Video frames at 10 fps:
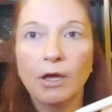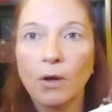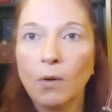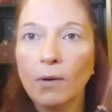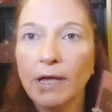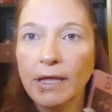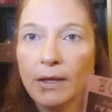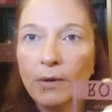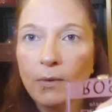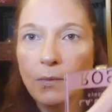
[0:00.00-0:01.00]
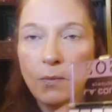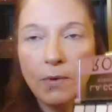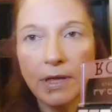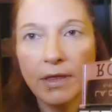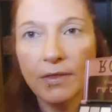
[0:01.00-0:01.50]
go in
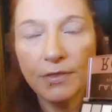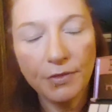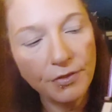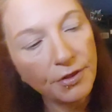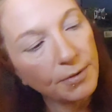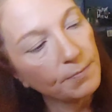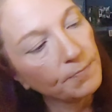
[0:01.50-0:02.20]
with